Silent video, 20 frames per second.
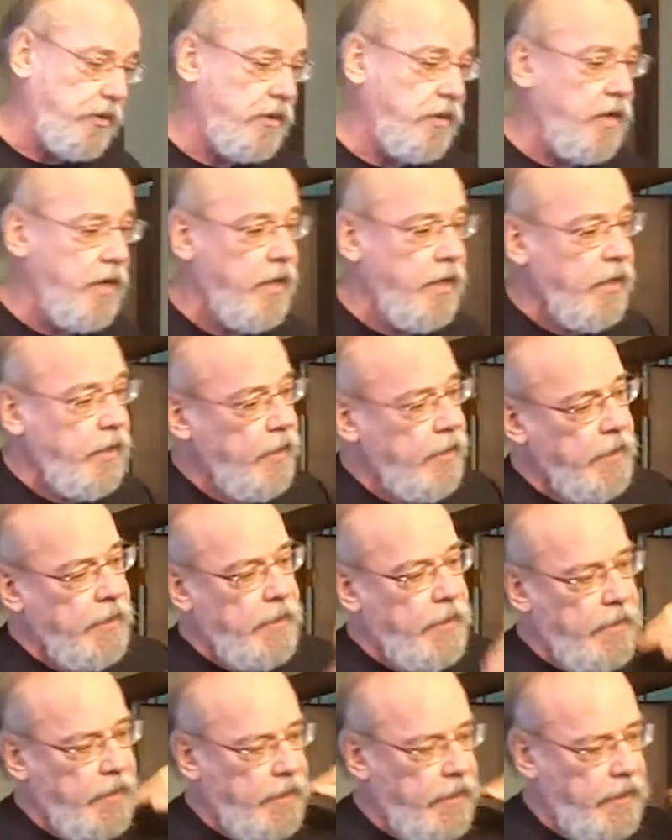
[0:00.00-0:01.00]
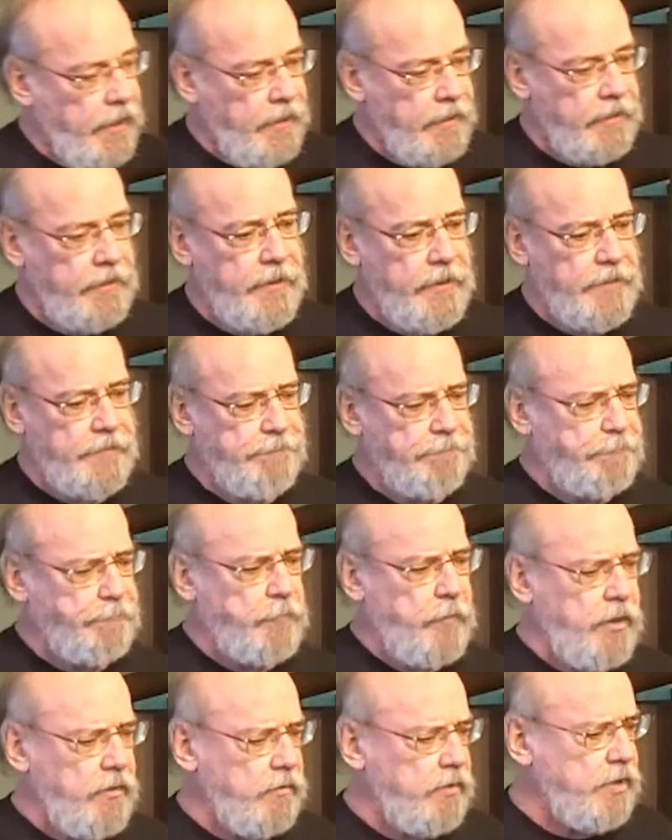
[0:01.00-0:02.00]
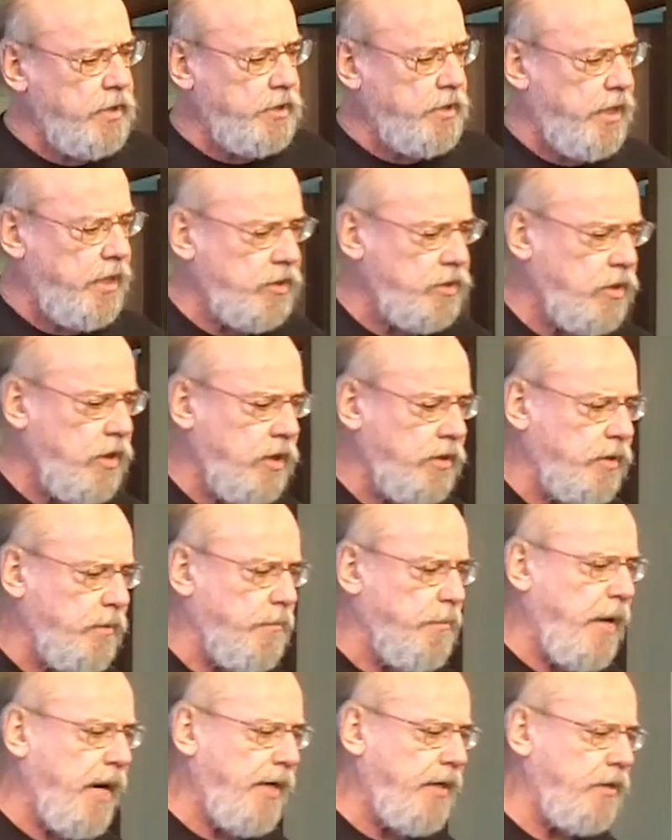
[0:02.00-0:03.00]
each other. And uh, there was a test called the